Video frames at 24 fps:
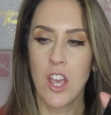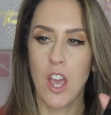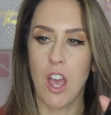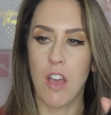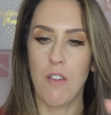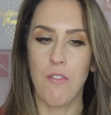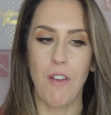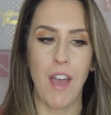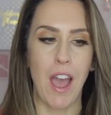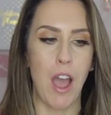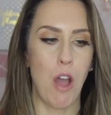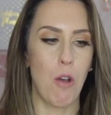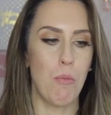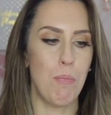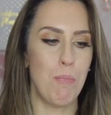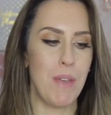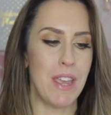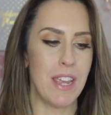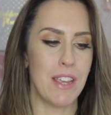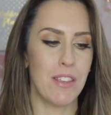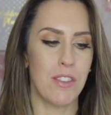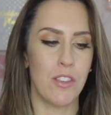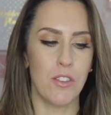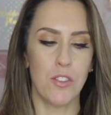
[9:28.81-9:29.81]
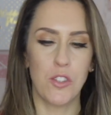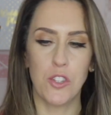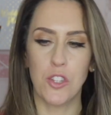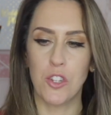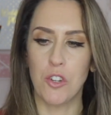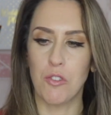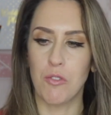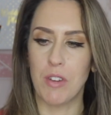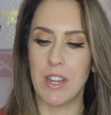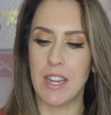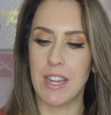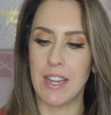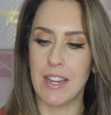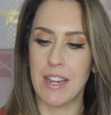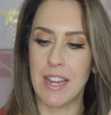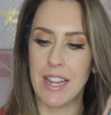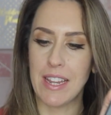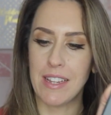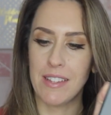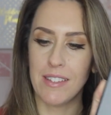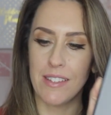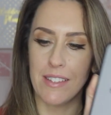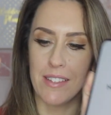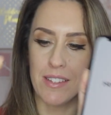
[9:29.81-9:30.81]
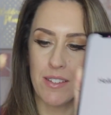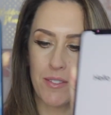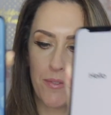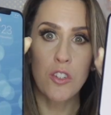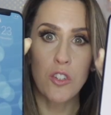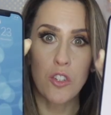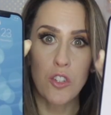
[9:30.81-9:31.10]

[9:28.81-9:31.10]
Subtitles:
of how big the screen is.